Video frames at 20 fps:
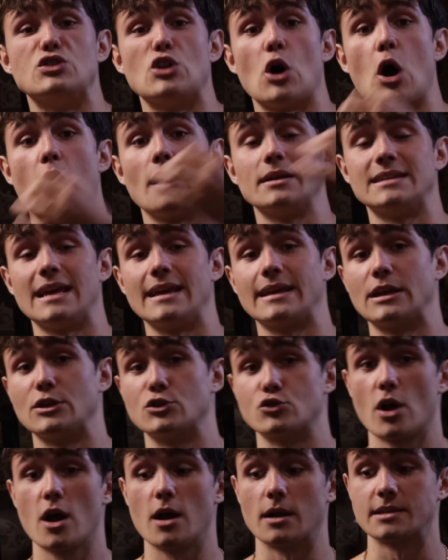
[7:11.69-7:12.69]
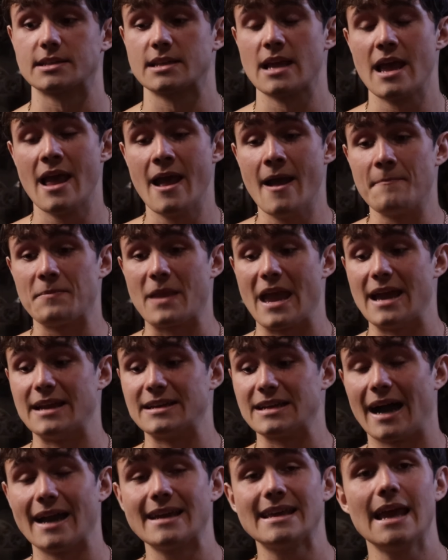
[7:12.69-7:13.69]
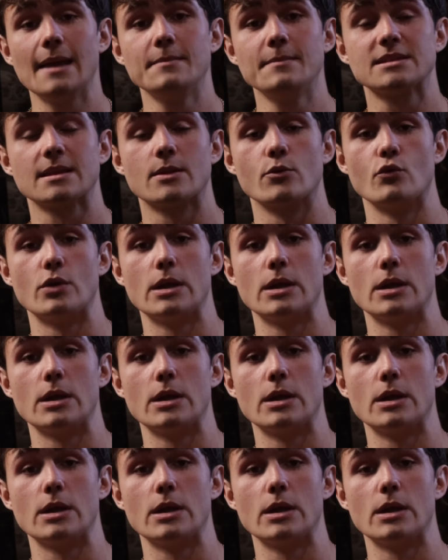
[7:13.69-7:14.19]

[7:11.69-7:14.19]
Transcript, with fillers: not taking drugs. And I came to the